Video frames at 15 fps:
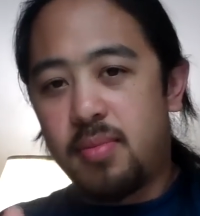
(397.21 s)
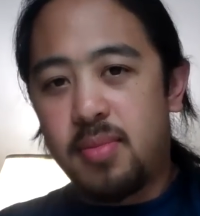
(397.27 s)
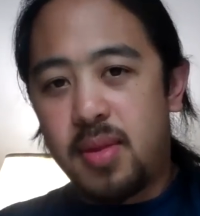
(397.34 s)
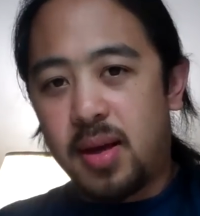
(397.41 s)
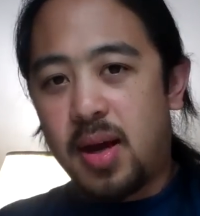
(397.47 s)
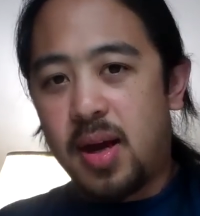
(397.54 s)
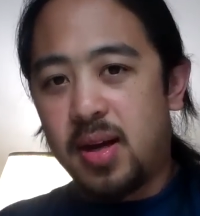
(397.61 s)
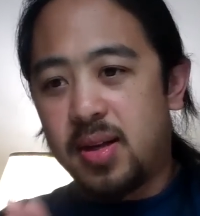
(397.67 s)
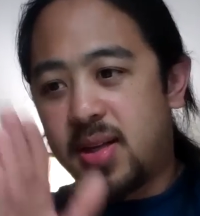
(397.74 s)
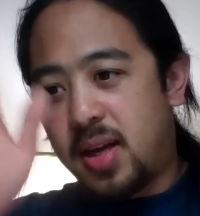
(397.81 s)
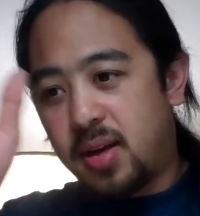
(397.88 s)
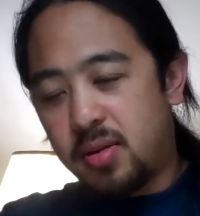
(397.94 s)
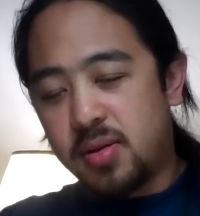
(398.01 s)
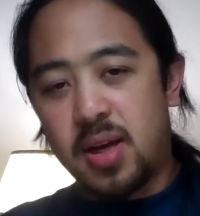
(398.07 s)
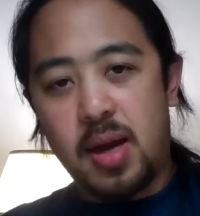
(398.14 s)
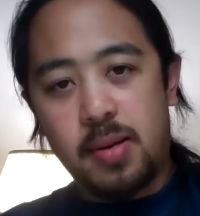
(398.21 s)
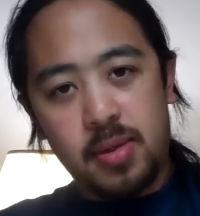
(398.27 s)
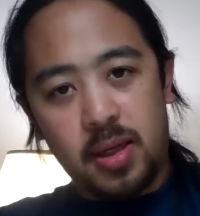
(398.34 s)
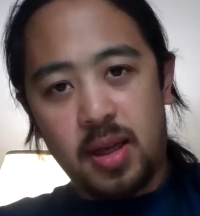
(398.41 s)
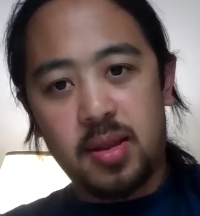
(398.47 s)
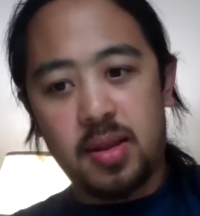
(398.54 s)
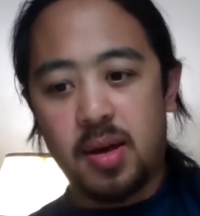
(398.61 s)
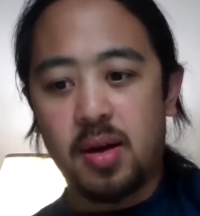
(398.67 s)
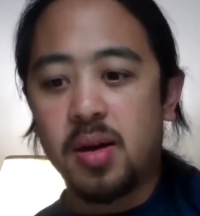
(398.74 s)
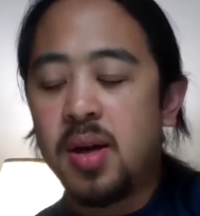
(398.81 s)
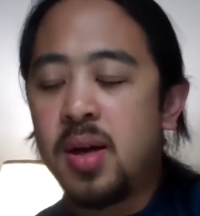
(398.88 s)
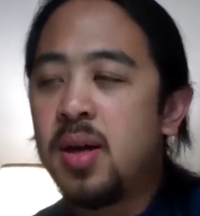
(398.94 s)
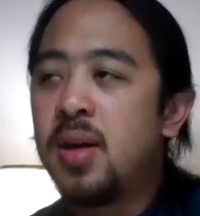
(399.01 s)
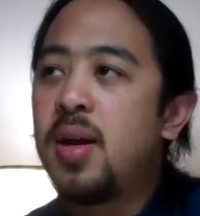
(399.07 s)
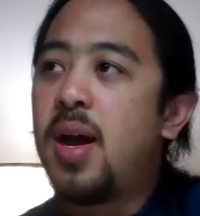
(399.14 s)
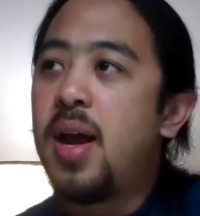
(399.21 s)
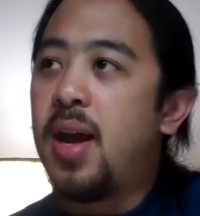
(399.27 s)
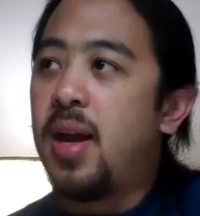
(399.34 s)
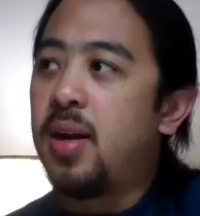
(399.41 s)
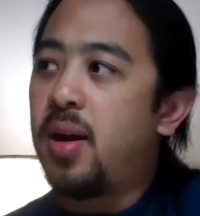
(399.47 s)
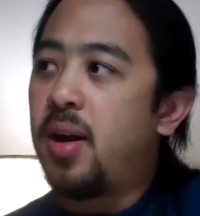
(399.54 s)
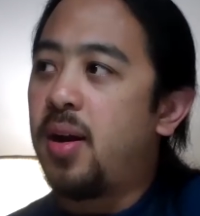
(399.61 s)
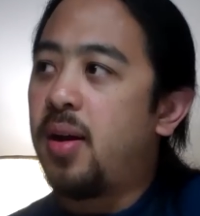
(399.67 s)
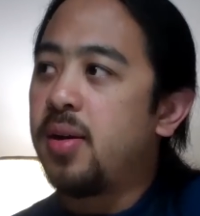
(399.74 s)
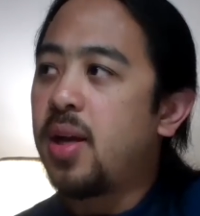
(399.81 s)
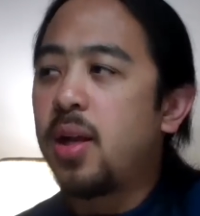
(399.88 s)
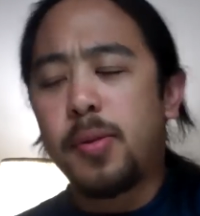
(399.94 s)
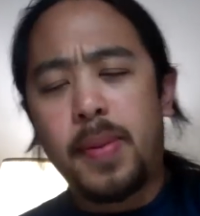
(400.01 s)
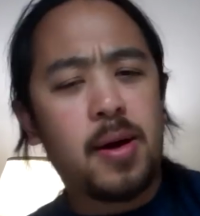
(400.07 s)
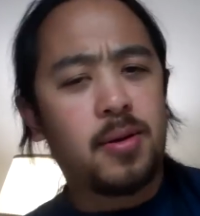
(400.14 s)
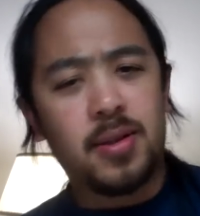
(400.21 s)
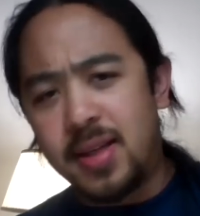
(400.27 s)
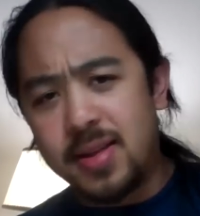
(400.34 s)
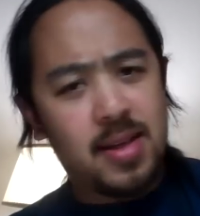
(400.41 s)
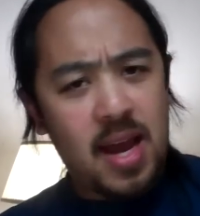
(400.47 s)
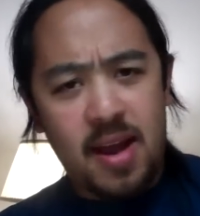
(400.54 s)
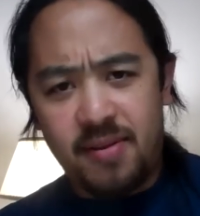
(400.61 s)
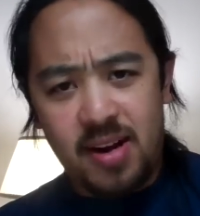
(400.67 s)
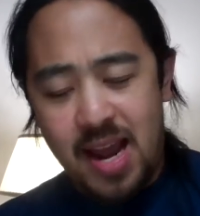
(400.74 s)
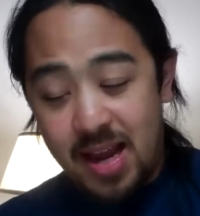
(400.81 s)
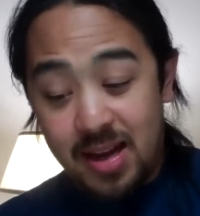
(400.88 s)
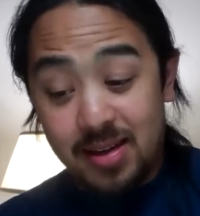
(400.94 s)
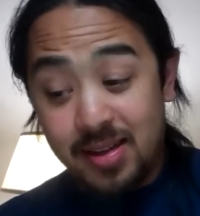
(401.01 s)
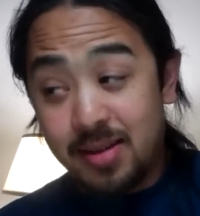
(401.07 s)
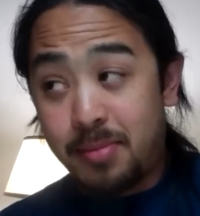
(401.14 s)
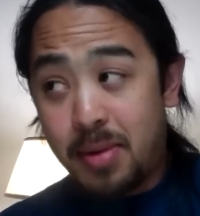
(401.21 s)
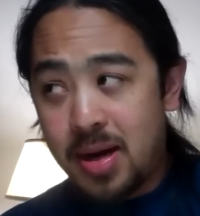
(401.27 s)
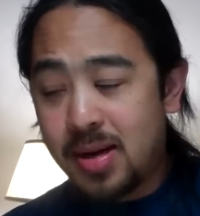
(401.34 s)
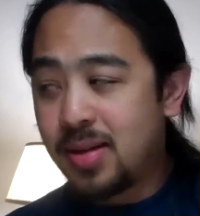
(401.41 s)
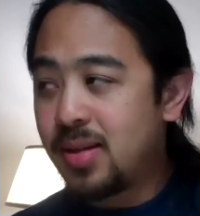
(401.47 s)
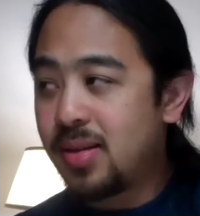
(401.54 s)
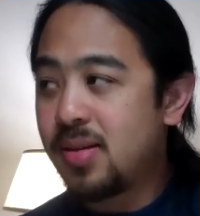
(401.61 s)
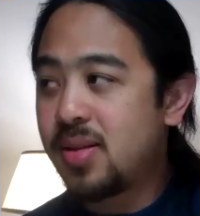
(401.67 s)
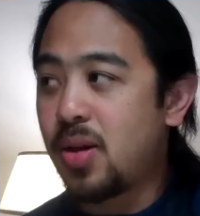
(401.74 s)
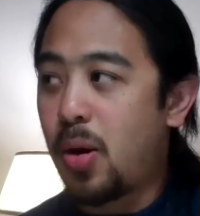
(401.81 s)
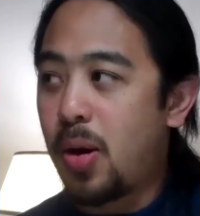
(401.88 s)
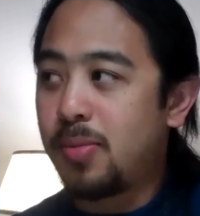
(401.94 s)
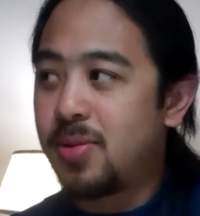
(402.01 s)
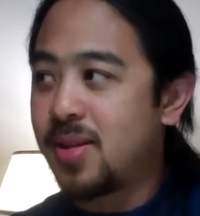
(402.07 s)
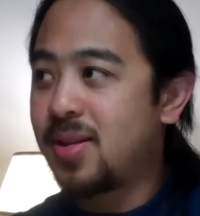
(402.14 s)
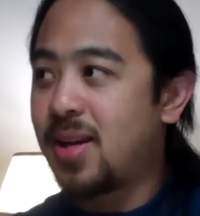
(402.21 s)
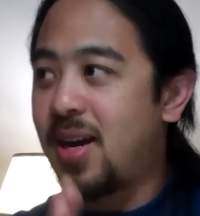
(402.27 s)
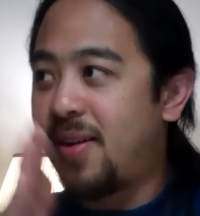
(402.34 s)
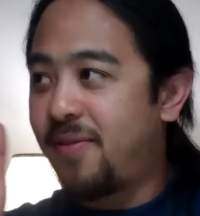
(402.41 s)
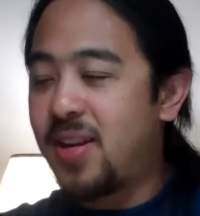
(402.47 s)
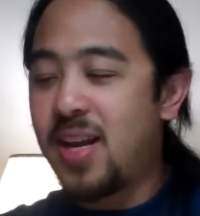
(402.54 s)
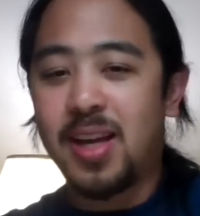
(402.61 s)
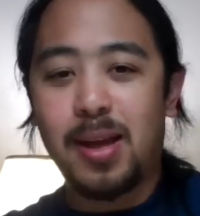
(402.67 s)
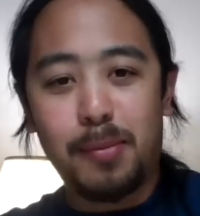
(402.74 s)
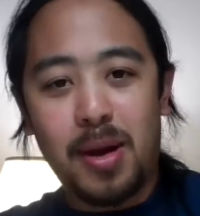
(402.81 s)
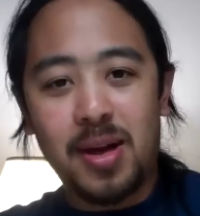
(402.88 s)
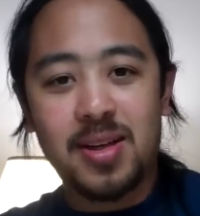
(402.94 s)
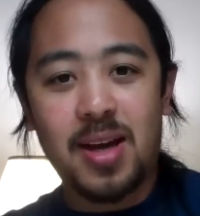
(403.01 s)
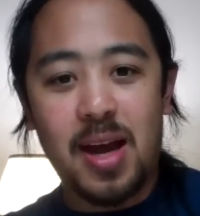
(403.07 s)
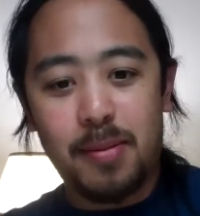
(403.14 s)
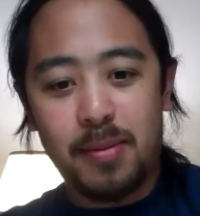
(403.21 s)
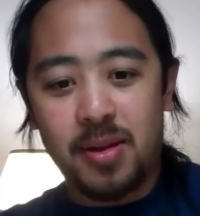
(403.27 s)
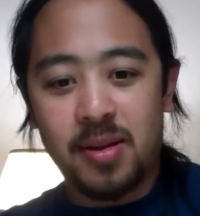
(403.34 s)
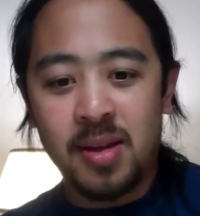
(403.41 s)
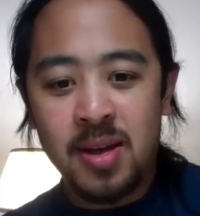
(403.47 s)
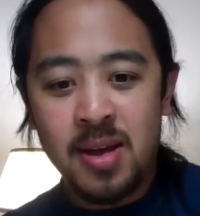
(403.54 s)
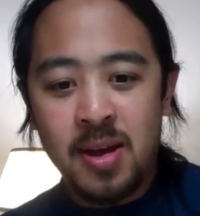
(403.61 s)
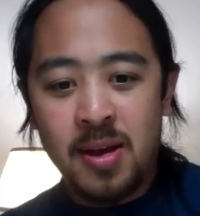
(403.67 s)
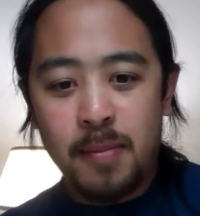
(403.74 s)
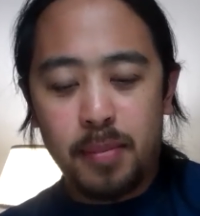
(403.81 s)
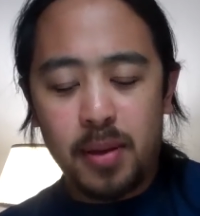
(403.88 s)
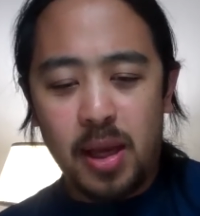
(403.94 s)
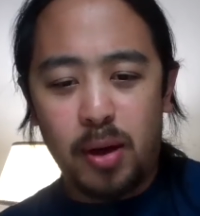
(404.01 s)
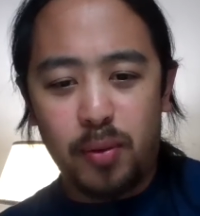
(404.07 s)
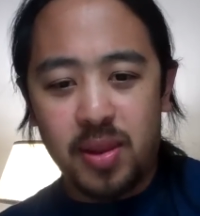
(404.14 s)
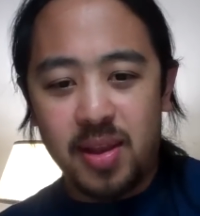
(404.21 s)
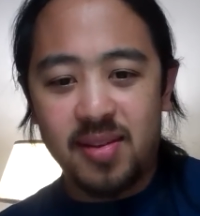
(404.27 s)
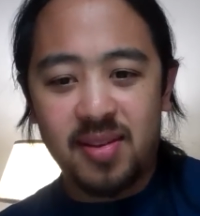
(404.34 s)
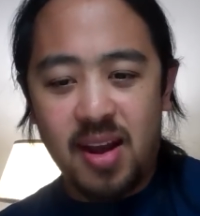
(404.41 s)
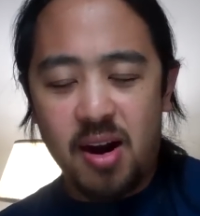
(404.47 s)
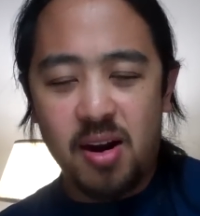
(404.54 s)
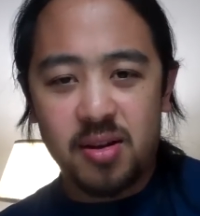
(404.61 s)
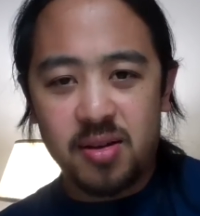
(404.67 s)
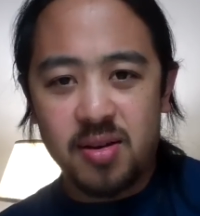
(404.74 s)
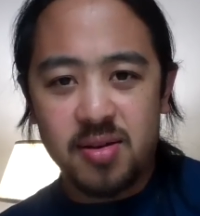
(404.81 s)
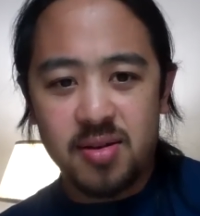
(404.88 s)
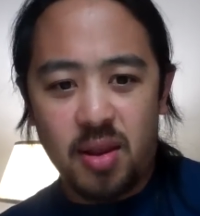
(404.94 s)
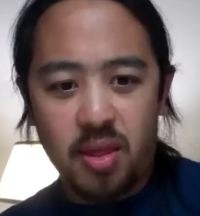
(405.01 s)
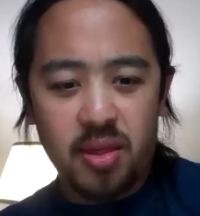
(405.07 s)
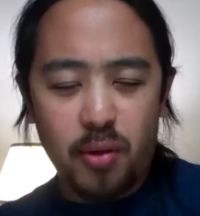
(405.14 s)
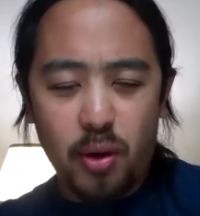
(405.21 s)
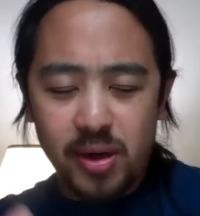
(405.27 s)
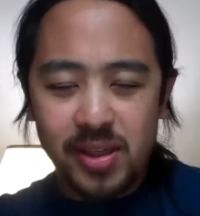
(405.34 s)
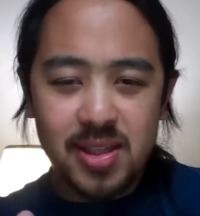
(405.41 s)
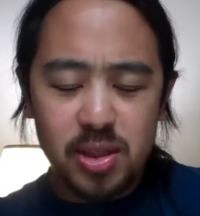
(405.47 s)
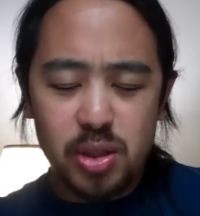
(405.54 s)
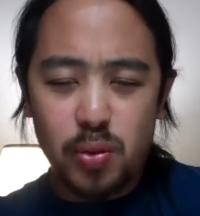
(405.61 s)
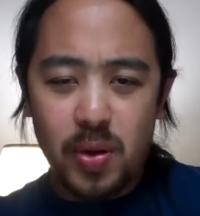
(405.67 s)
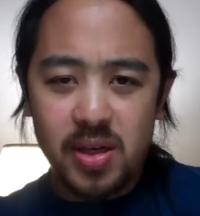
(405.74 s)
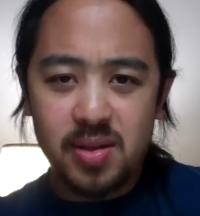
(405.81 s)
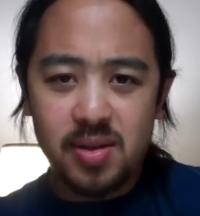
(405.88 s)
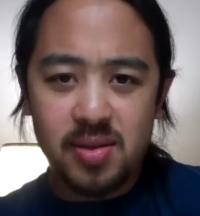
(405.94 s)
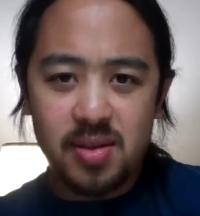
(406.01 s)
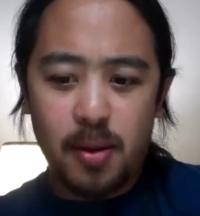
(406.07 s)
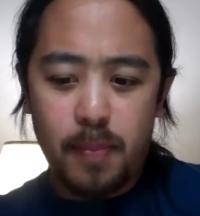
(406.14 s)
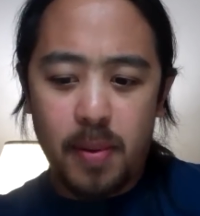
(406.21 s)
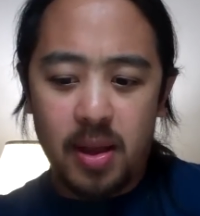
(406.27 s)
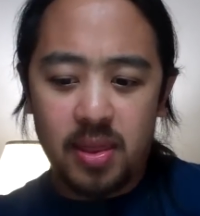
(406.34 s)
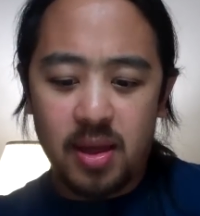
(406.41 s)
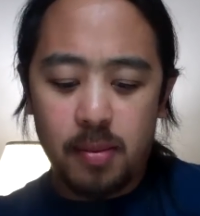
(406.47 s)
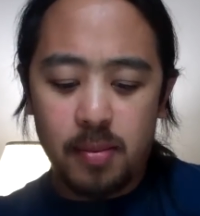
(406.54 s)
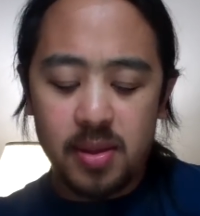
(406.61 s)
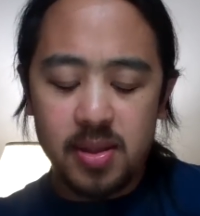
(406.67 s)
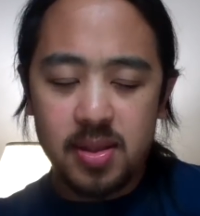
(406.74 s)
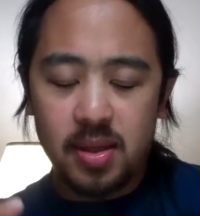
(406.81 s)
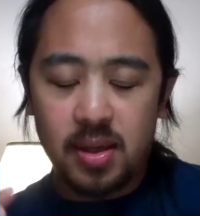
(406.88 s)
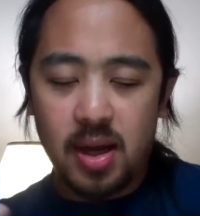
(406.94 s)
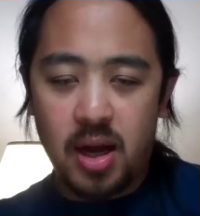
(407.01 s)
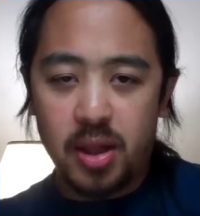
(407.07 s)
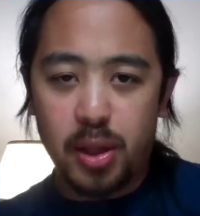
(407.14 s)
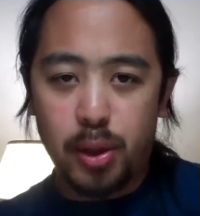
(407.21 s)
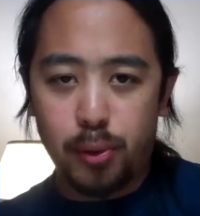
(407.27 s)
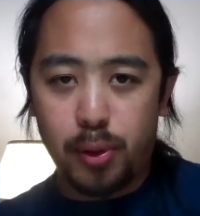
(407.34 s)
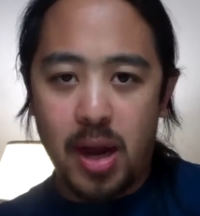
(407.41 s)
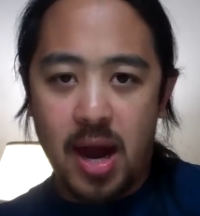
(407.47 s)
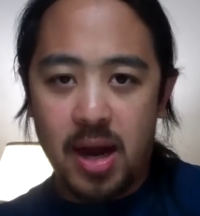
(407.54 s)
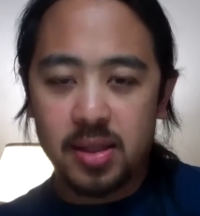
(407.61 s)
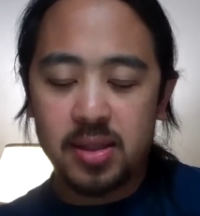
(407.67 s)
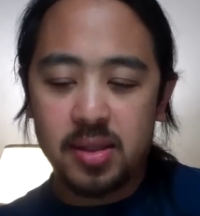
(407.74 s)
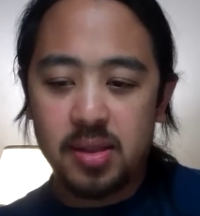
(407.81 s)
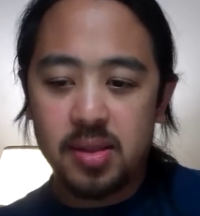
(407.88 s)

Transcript: they kind of take their time to get there. And uh, Yellow Peril doesn't have an end in mind, so I'm just kind of taking my time and playing with these characters and throwing situations up at them and seeing how they'll react.